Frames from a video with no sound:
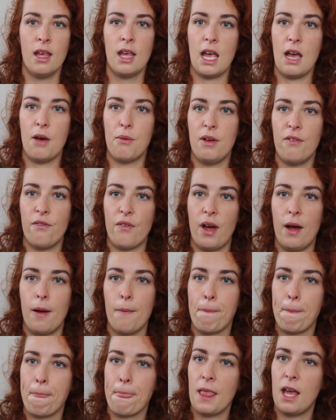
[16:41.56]
However,
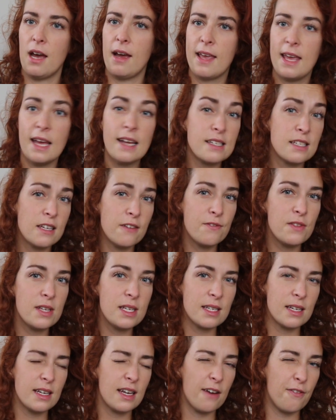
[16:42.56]
I guess if
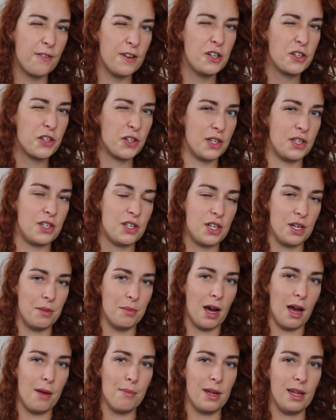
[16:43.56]
there's enough interest she
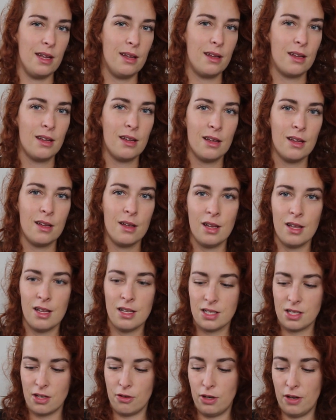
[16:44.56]
might be.
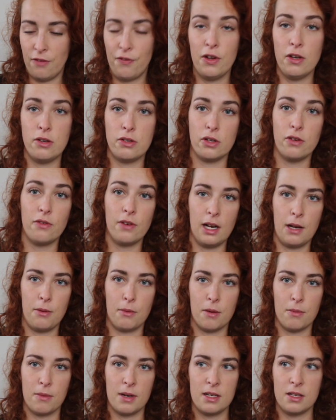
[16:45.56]
So if you do really
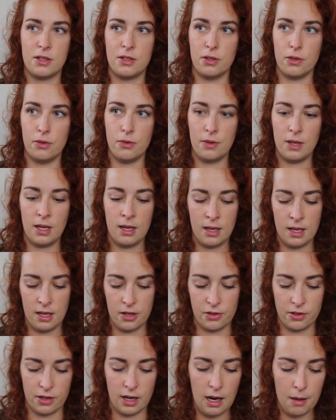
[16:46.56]
want one, do
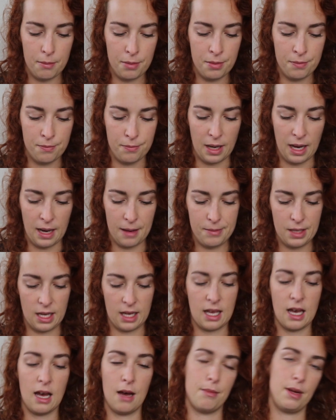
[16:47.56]
hit her up, but
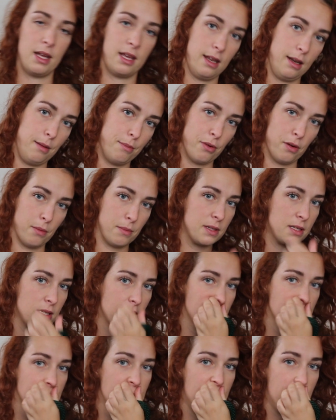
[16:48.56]
I can't make any
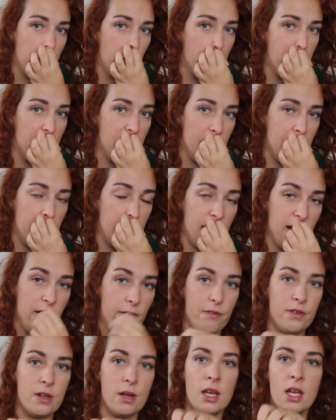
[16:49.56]
promises that there'll be any
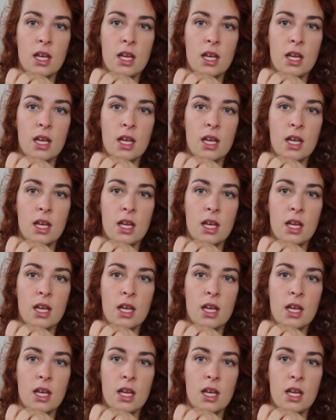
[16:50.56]
left.